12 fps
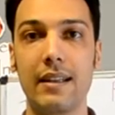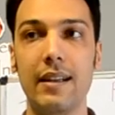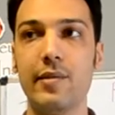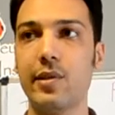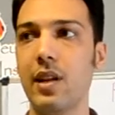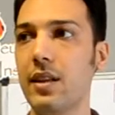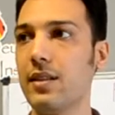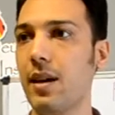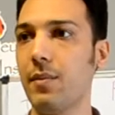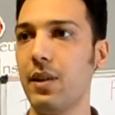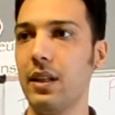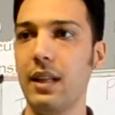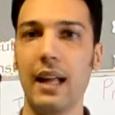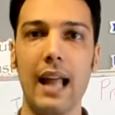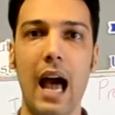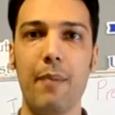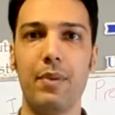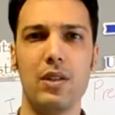It's not something that
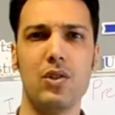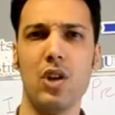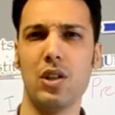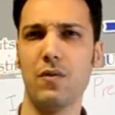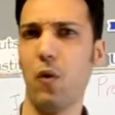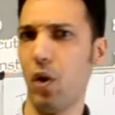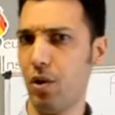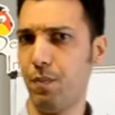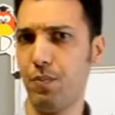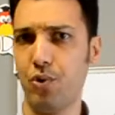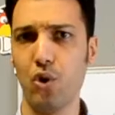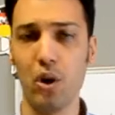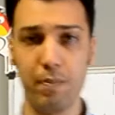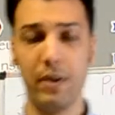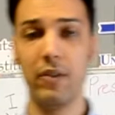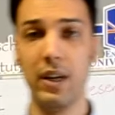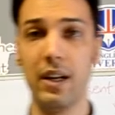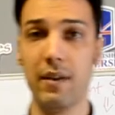happens just for a short
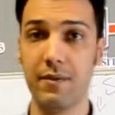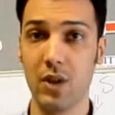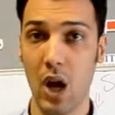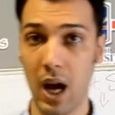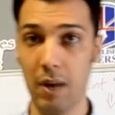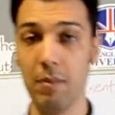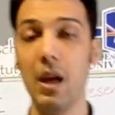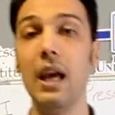period of time.